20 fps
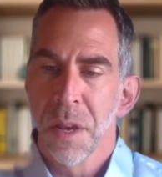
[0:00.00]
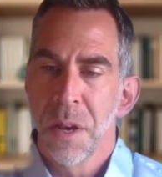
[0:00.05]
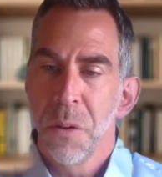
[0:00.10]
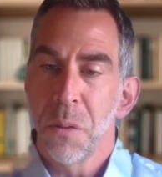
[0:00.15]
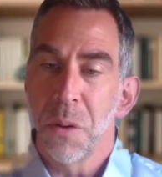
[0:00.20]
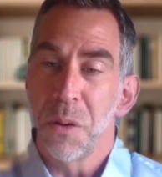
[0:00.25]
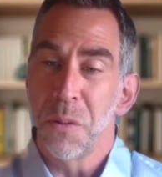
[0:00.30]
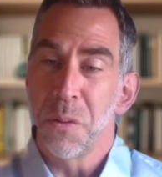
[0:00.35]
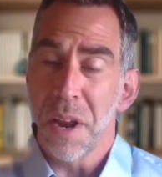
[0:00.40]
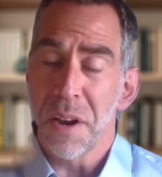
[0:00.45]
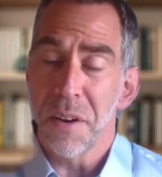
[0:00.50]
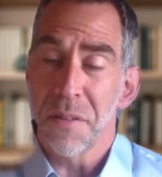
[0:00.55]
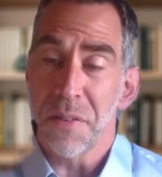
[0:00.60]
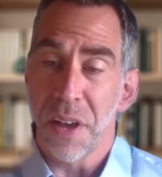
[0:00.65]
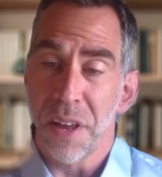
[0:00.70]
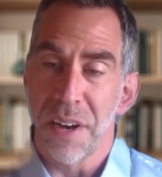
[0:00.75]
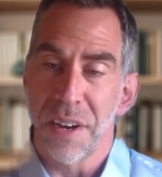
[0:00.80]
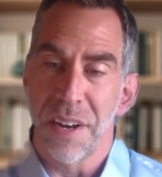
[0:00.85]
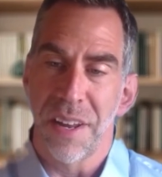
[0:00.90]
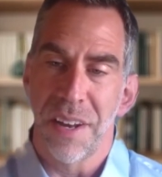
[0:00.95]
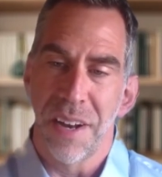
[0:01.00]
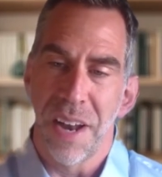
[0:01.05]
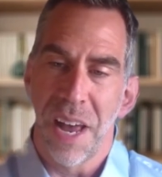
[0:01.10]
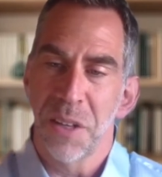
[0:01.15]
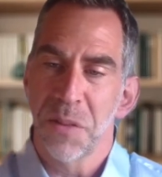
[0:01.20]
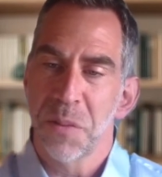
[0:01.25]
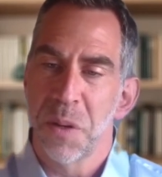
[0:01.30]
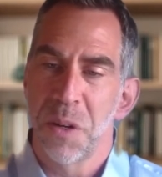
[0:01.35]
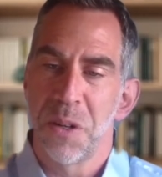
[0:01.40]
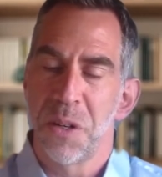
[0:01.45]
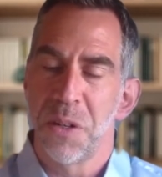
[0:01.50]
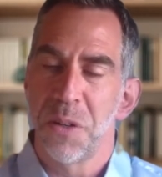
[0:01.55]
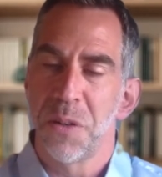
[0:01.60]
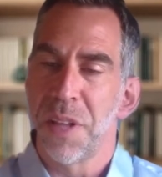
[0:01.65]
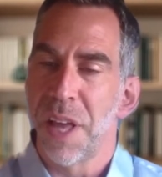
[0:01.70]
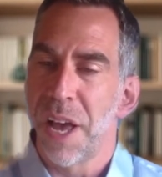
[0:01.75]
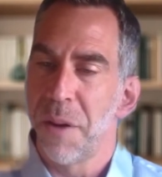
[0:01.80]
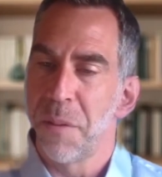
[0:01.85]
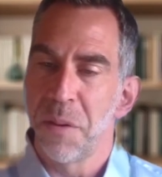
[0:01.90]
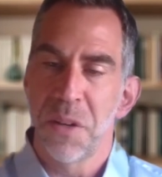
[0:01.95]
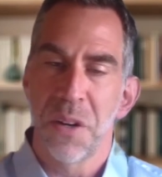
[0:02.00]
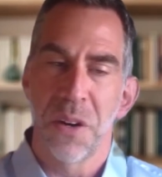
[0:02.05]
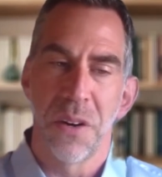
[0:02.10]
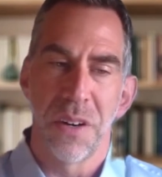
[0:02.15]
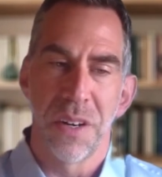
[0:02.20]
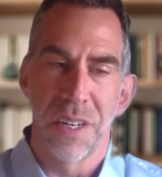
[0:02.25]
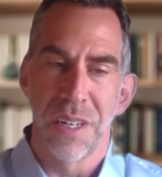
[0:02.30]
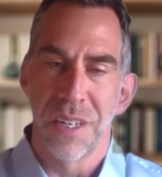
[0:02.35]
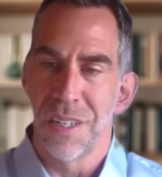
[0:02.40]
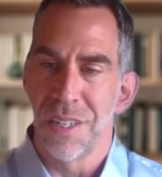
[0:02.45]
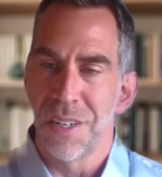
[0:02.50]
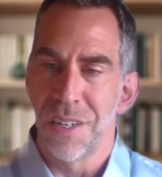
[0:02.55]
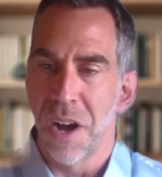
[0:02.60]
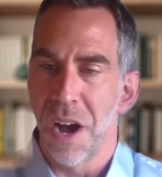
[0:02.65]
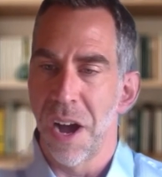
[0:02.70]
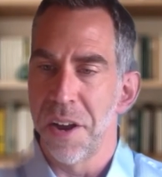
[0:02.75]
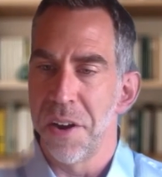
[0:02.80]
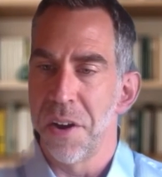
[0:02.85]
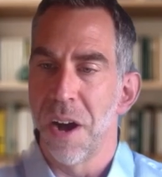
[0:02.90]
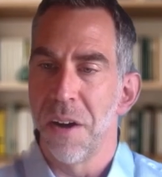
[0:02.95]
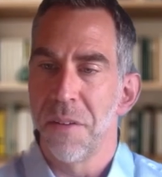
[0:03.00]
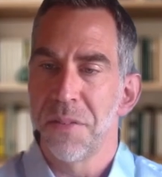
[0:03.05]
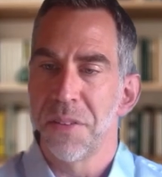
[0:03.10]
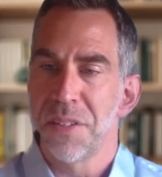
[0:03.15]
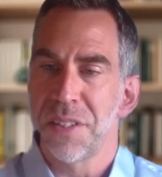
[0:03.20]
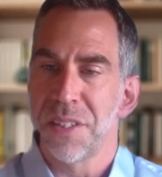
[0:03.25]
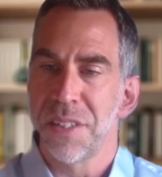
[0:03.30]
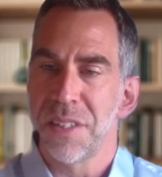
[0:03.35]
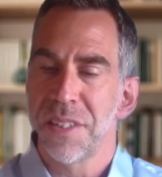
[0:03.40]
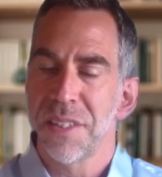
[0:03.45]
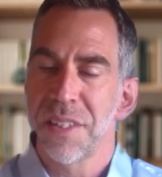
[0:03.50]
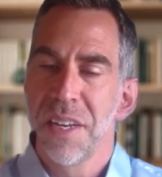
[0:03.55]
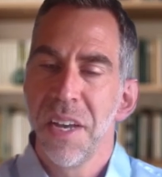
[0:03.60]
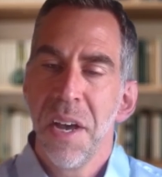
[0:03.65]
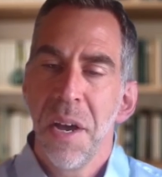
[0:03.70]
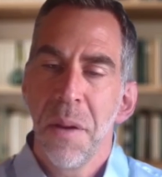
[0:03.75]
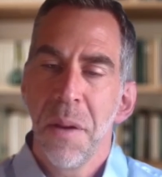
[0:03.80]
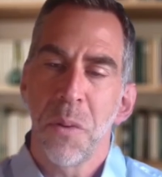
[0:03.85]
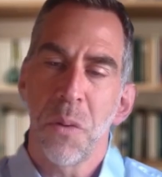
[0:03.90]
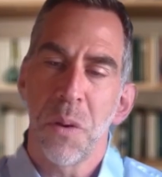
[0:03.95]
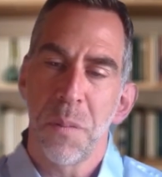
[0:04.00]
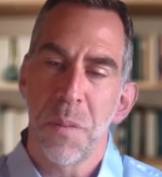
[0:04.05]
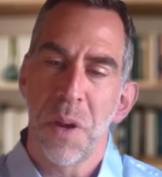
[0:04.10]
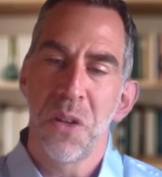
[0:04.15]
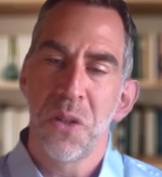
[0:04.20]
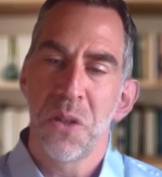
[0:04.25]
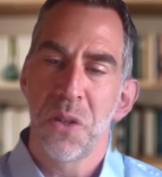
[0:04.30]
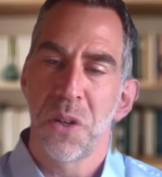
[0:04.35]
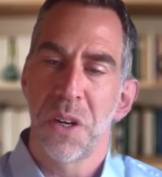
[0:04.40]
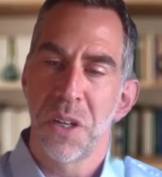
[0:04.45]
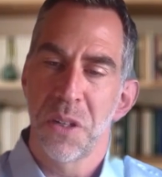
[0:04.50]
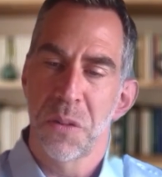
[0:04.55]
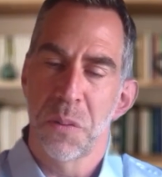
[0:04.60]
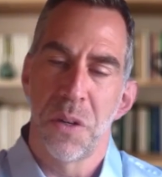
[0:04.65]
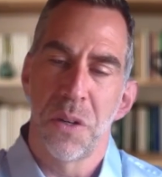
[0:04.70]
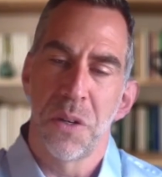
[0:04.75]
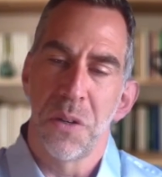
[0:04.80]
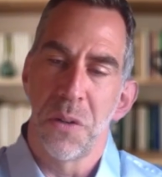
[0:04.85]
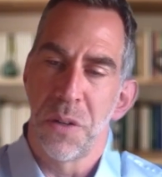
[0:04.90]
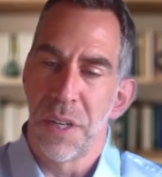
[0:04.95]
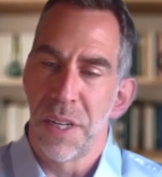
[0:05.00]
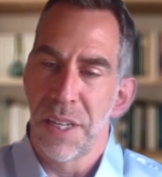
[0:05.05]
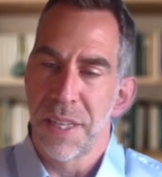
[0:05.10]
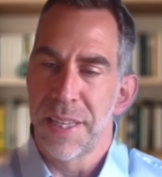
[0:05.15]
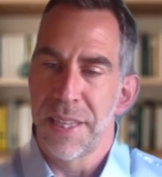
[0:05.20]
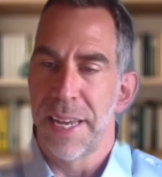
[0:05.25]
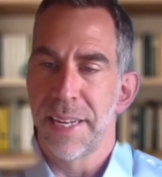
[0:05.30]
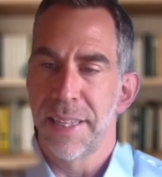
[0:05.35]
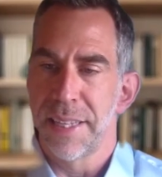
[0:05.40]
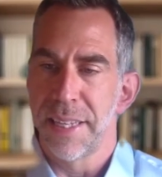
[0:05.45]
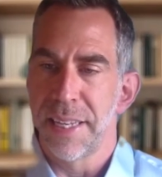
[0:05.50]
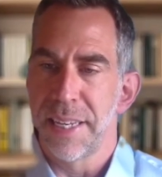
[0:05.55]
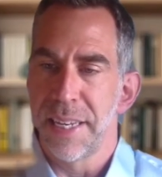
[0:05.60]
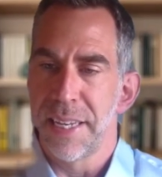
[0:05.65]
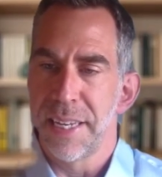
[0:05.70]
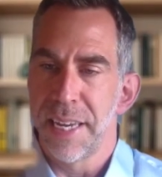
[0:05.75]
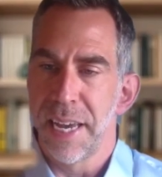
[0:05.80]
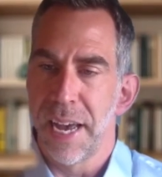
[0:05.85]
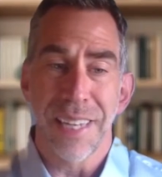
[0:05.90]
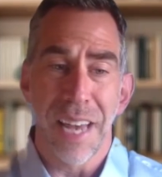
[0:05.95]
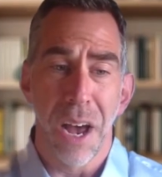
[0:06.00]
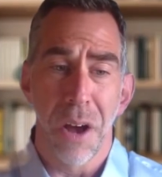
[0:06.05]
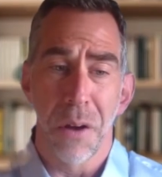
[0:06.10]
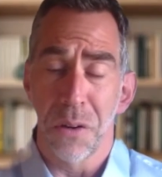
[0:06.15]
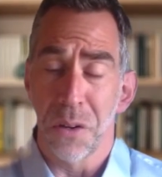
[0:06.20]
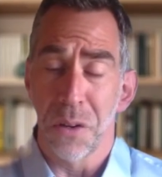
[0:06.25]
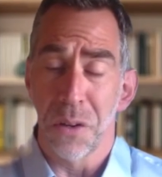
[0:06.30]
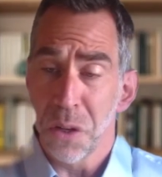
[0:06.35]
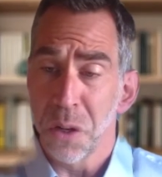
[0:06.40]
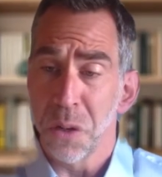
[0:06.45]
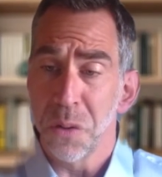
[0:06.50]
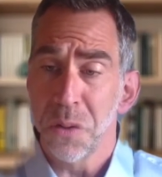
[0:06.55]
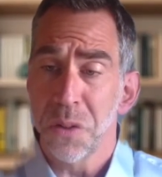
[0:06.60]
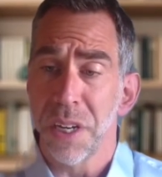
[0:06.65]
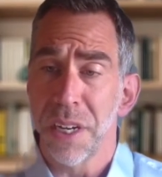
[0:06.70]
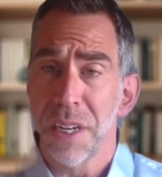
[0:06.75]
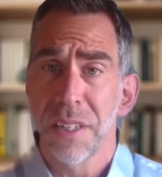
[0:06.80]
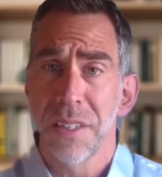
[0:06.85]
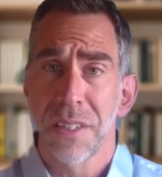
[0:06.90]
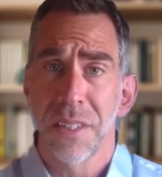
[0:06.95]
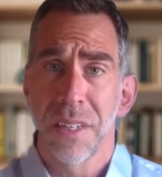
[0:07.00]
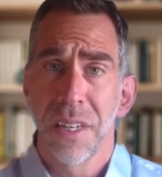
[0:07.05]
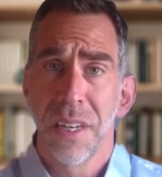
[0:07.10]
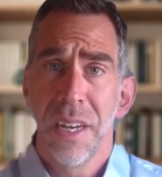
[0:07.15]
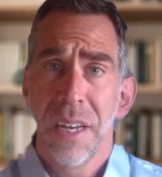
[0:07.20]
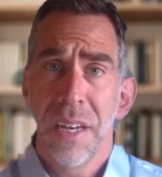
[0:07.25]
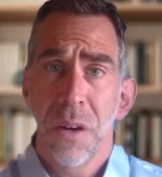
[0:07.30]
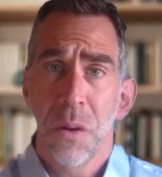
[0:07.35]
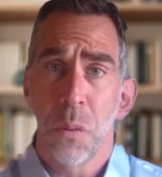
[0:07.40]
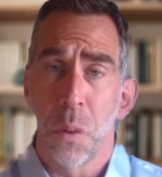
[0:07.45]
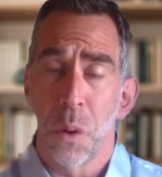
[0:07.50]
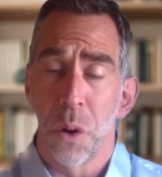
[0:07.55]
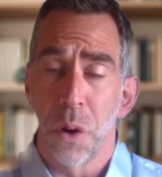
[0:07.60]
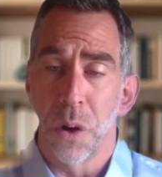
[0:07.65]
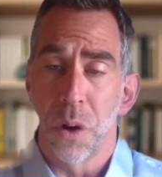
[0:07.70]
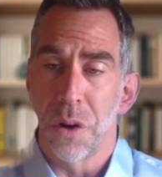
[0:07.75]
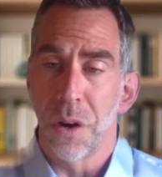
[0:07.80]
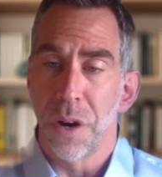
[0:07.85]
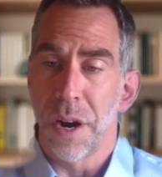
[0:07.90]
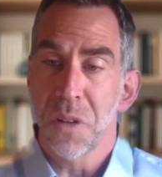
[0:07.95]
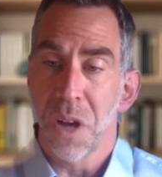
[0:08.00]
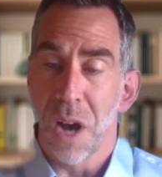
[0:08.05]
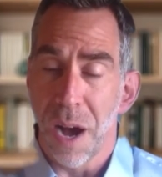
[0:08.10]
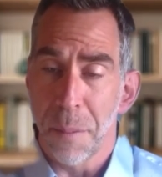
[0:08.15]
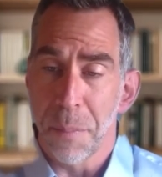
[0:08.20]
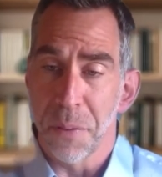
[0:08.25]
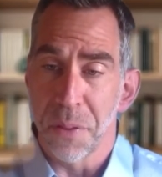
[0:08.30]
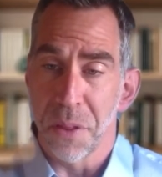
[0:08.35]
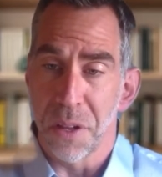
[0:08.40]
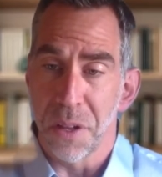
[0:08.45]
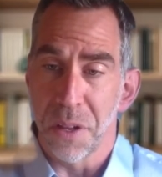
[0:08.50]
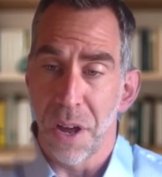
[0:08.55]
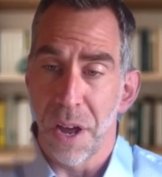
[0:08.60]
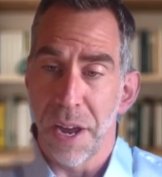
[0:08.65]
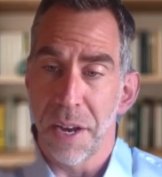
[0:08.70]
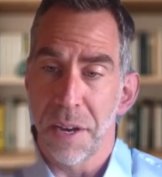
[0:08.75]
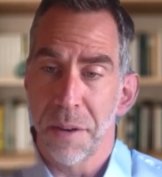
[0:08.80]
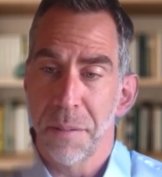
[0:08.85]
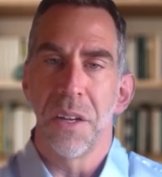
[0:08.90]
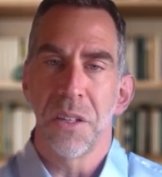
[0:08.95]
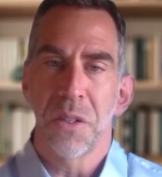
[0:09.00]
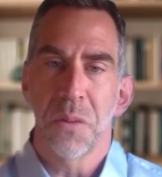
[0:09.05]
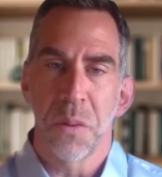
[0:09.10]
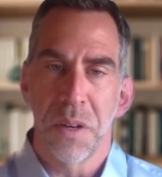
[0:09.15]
We renovated it, and as we were doing that, we turned it into 9 offices. But we made sure as we were doing it that the sound acoustics were top of the line. So